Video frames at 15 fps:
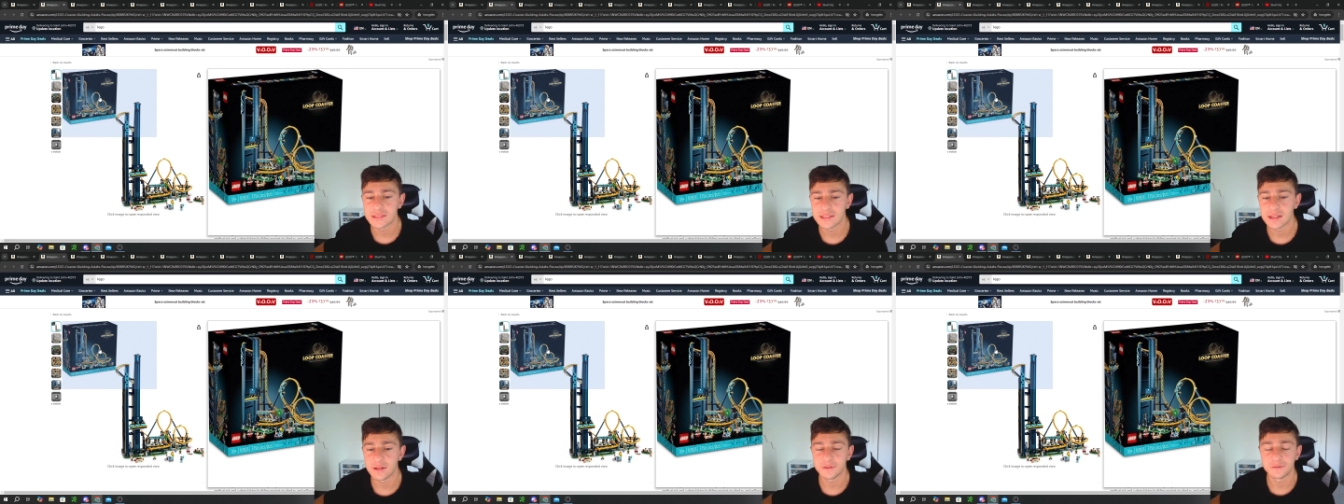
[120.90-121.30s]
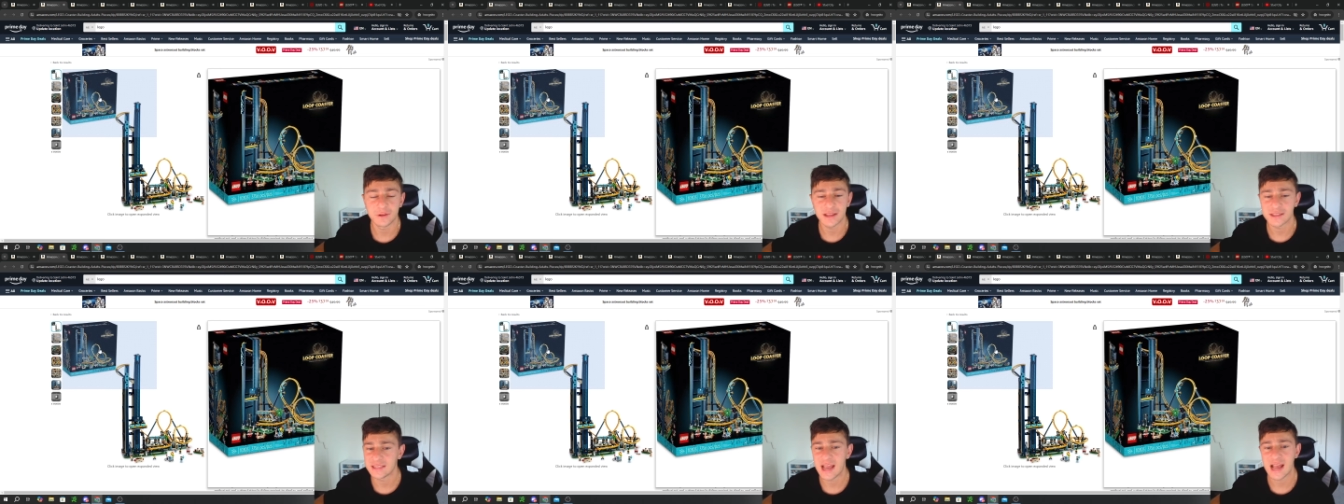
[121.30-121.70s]
still a
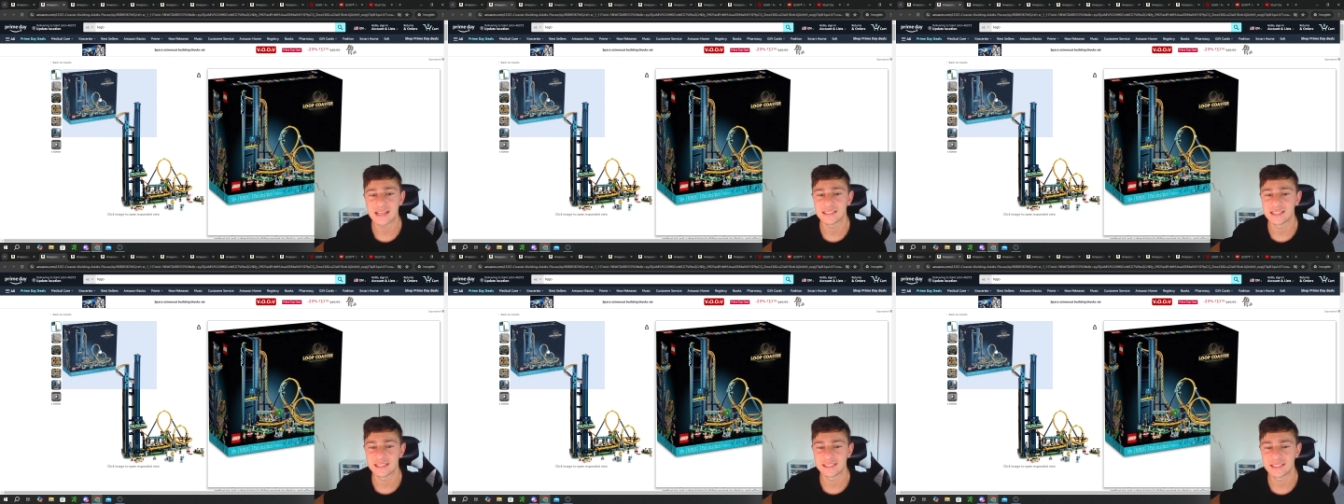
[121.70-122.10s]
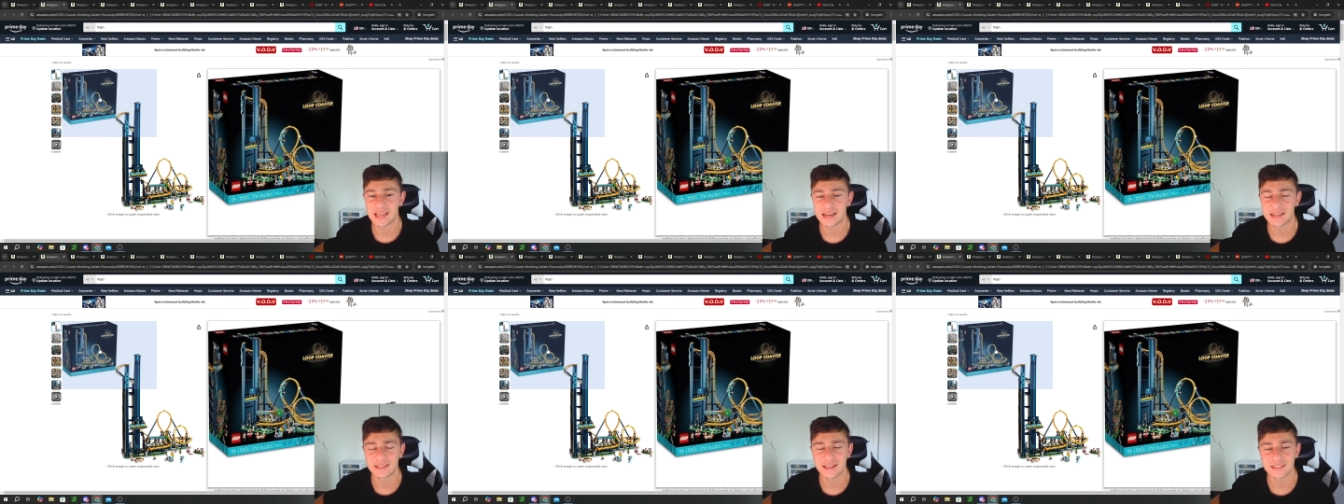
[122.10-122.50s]
fantastic
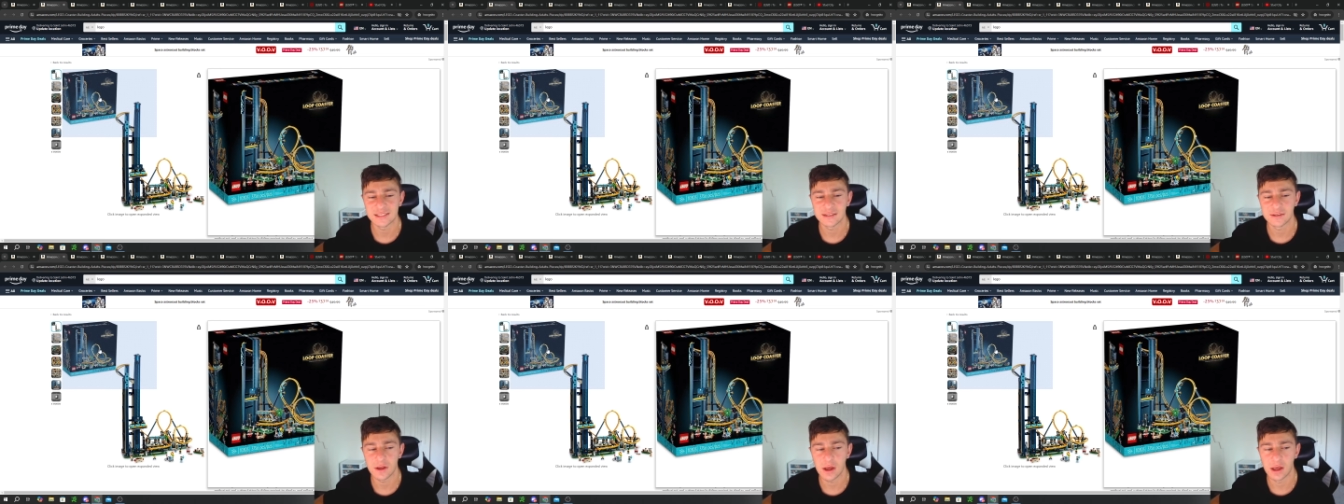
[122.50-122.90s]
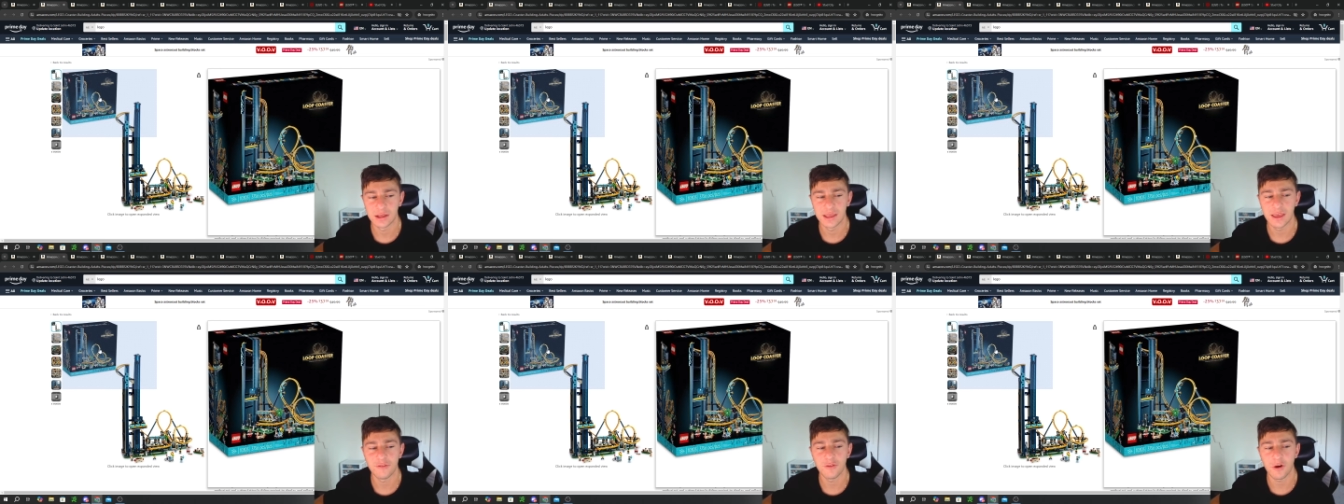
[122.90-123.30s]
set. It doesn't uh,
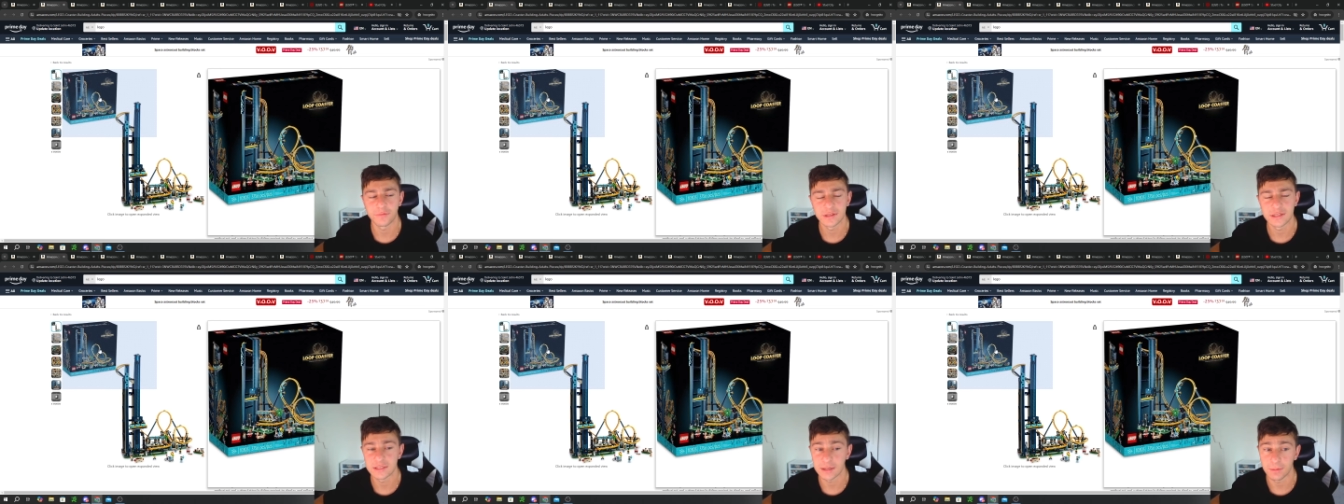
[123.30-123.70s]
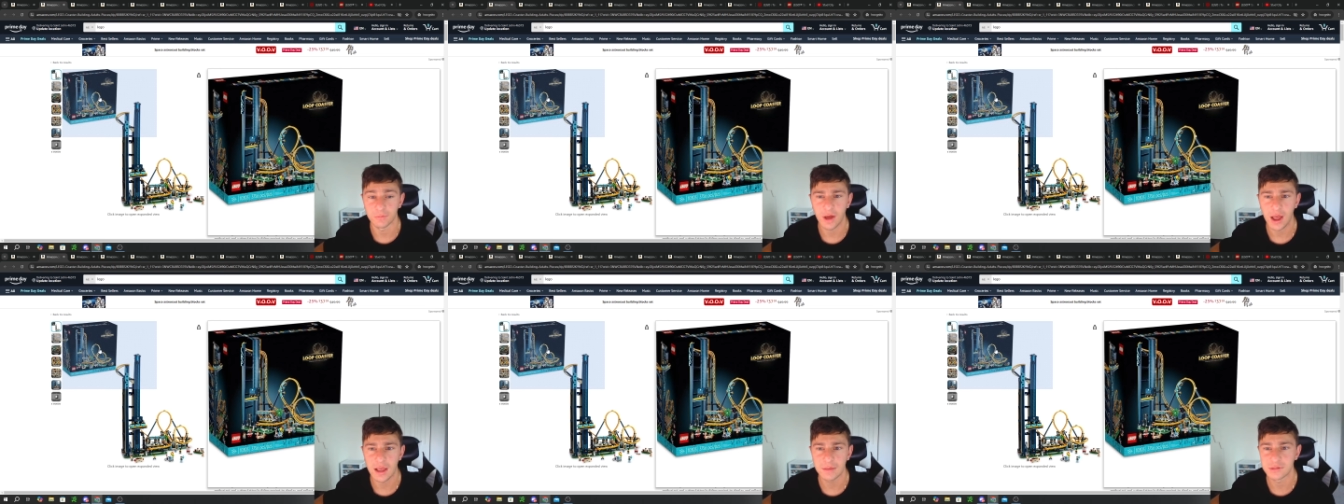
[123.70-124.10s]
give off the same
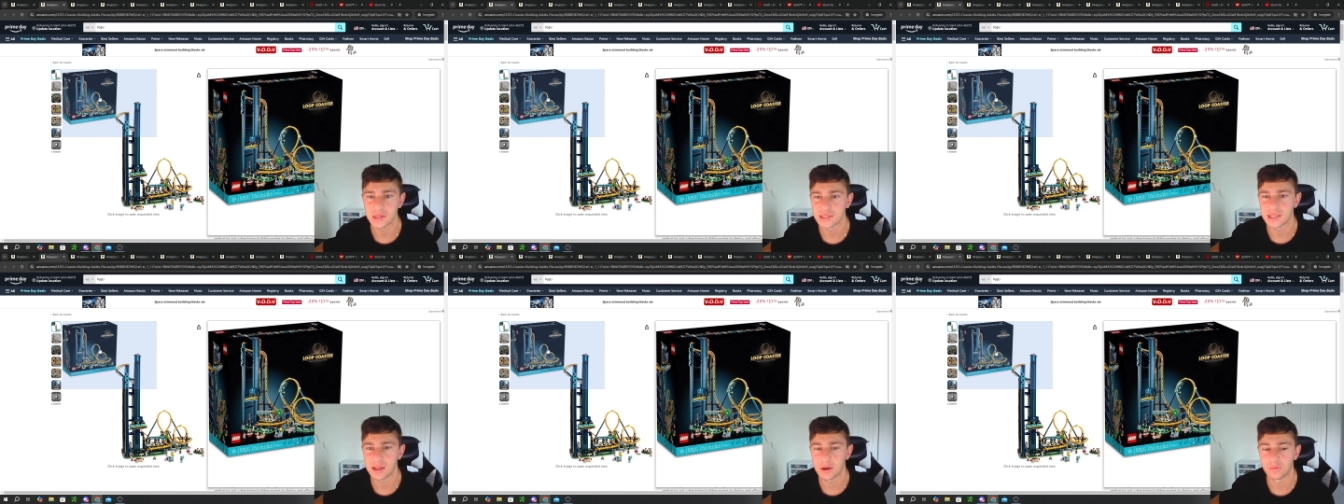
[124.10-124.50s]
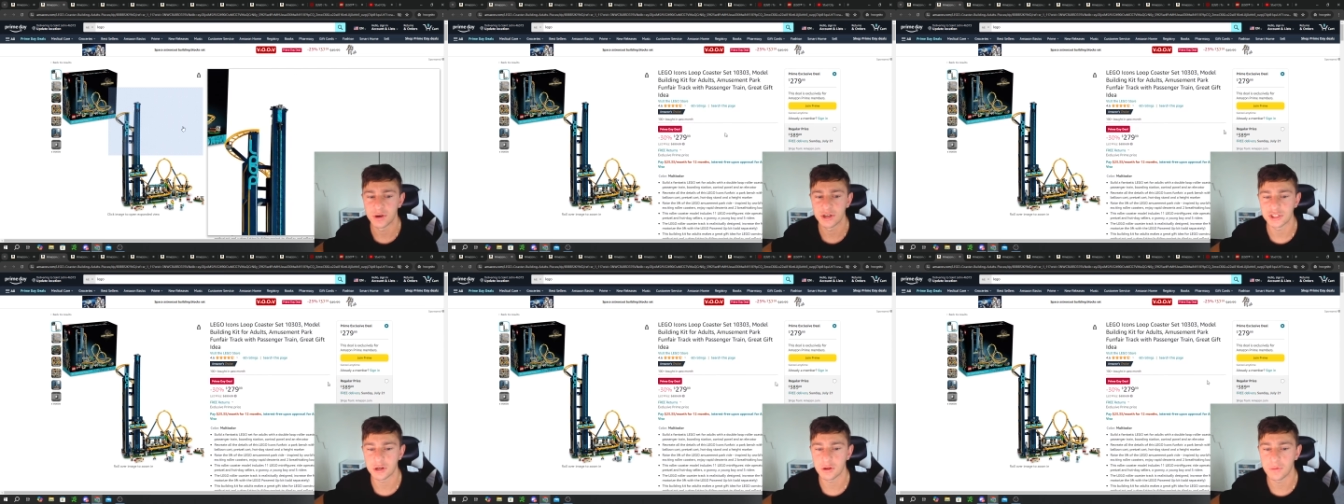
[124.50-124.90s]
vibes as the
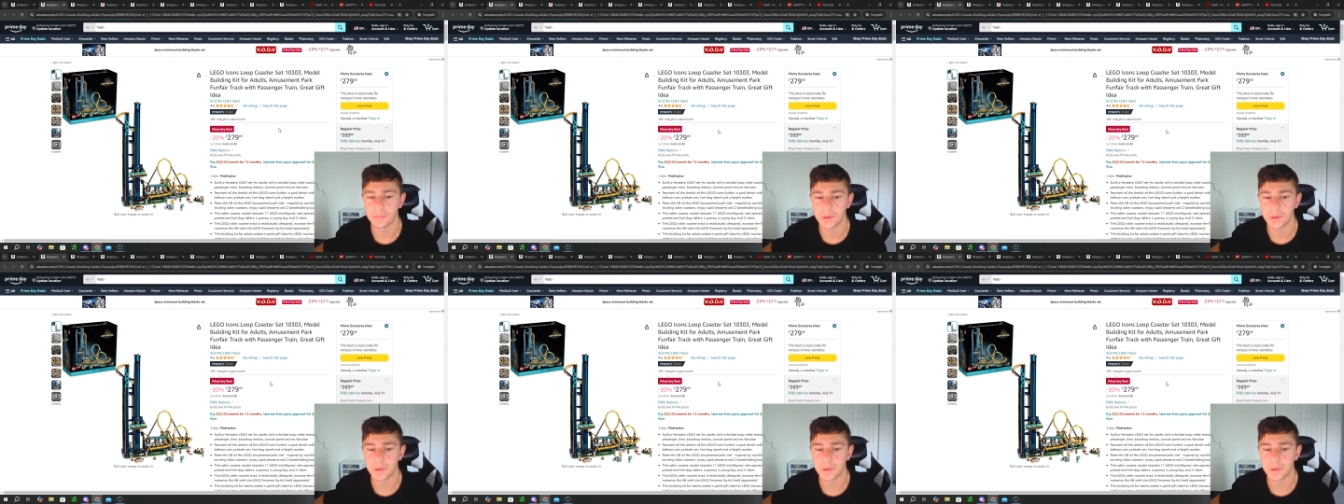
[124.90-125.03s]
original,